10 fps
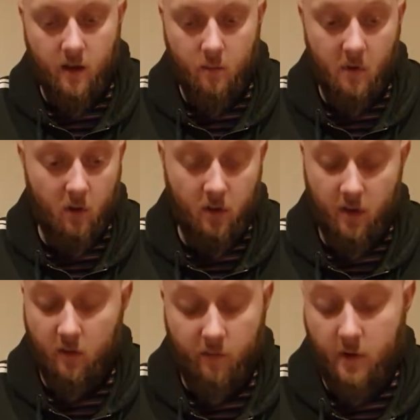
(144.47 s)
Luckily
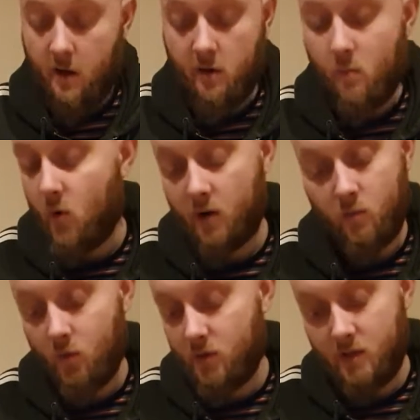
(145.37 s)
enough, I only bricked
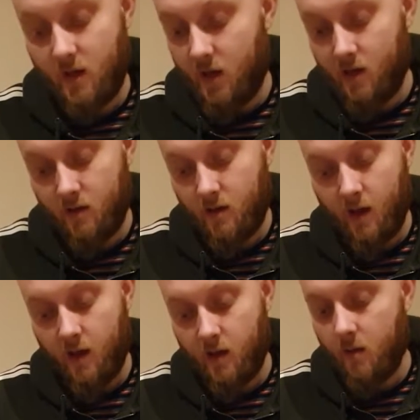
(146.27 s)
once today,
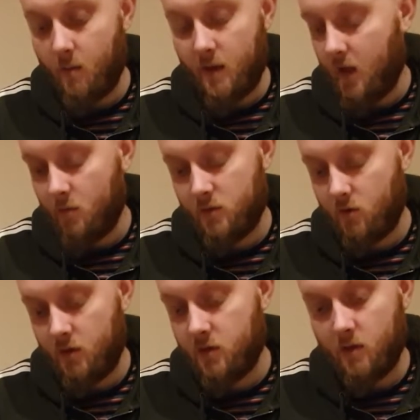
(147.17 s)
and that was
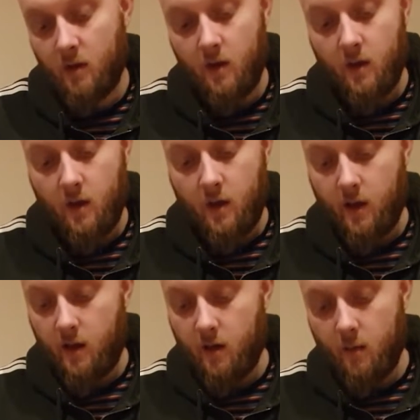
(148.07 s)
nice.
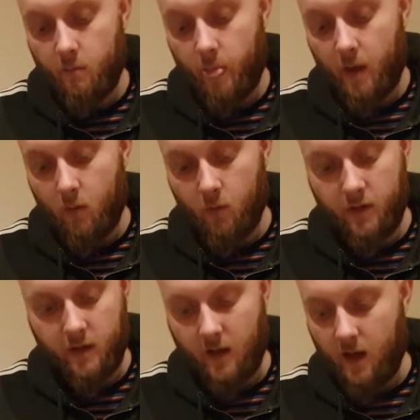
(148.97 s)
One
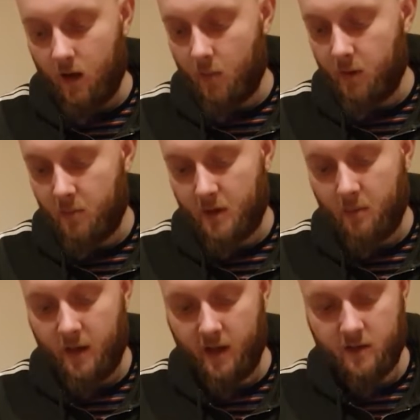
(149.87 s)
thing that a lot of people are
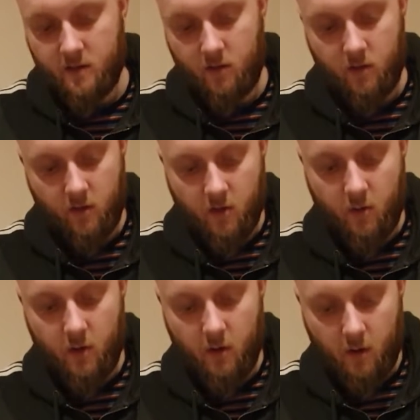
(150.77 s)
playing is
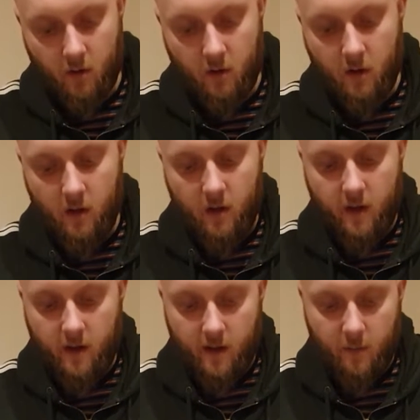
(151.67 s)
2 duo.
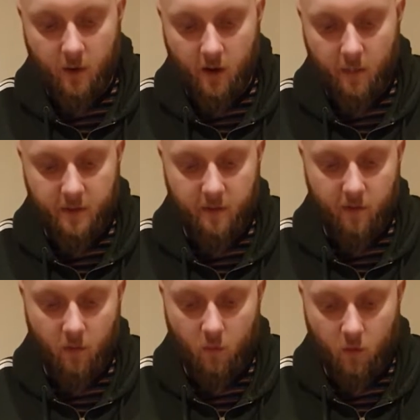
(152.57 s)
I opted
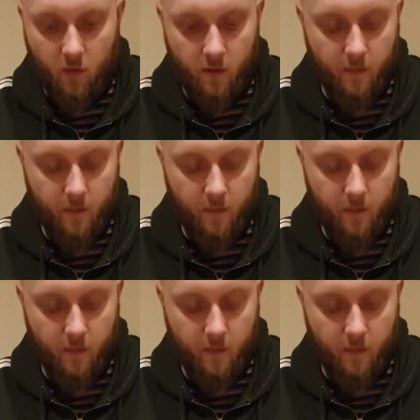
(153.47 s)
for 1.